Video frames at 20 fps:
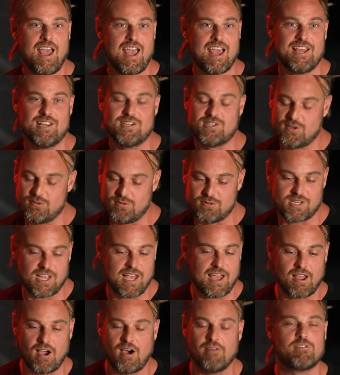And she'll
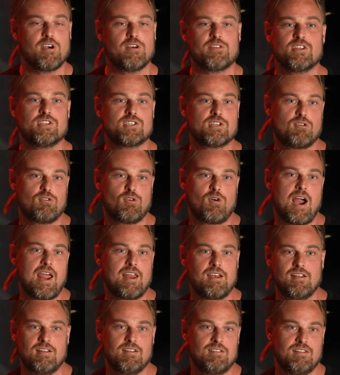say, I've got this
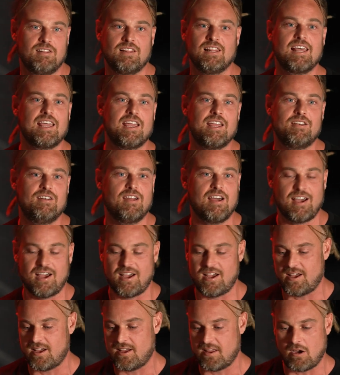great lead
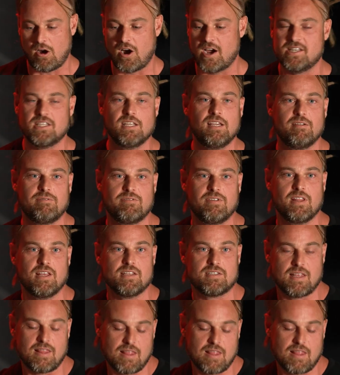idea for this,